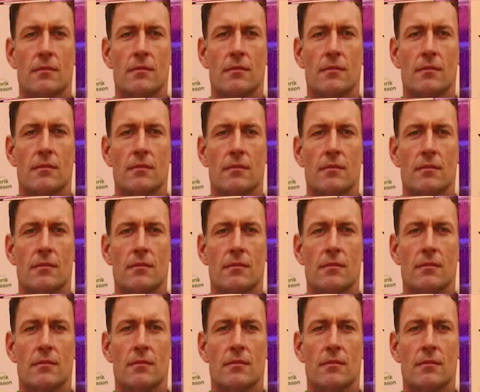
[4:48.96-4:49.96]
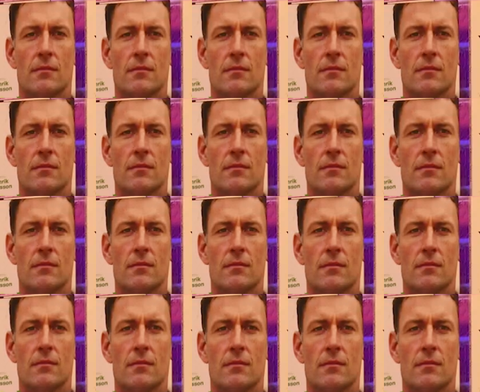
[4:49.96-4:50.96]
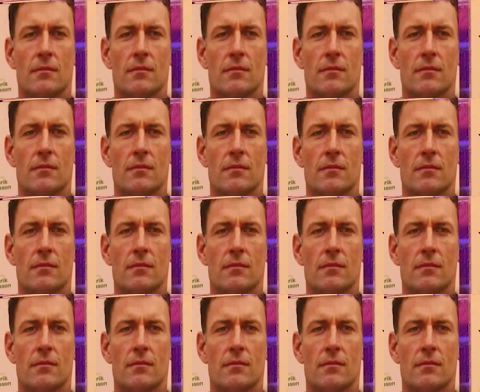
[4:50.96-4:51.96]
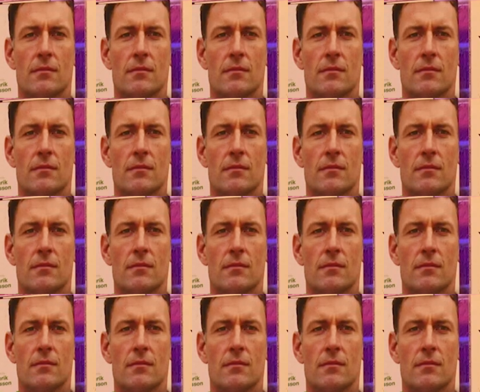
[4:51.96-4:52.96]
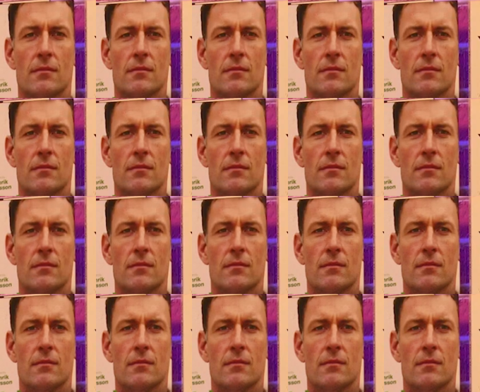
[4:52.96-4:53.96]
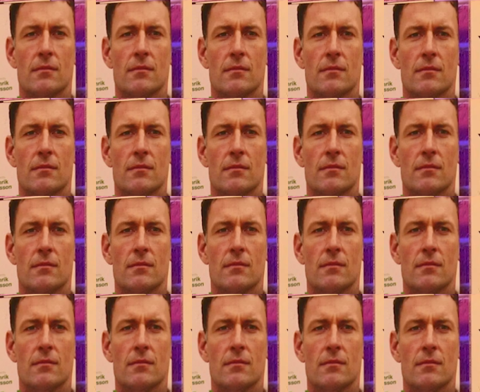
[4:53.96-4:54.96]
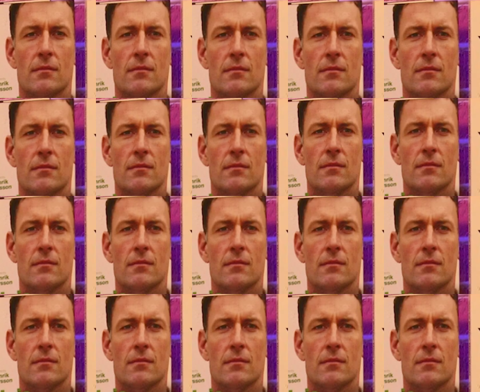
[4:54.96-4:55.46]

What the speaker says: The person shown says nothing.